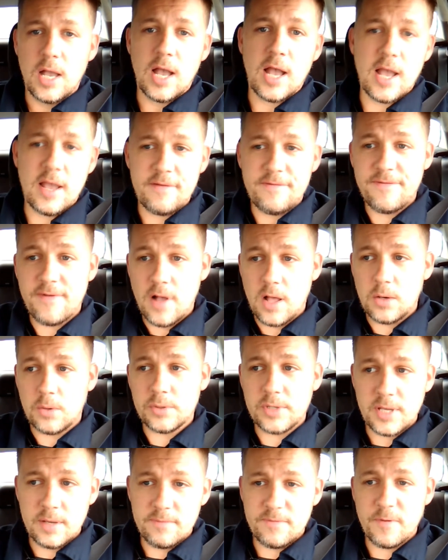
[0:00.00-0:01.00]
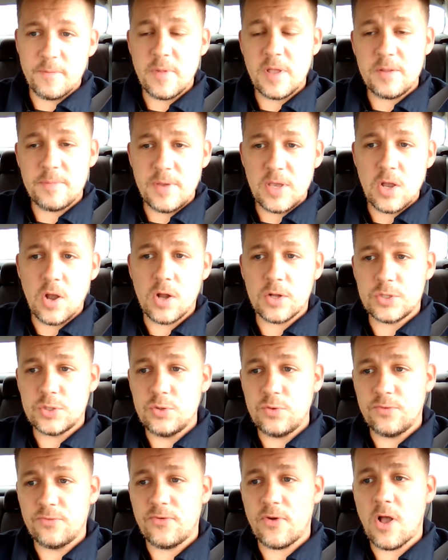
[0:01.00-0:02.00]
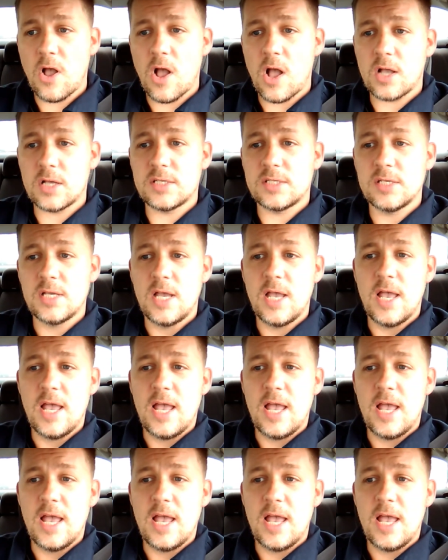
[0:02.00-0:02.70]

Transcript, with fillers: I followed him from NPR to Fox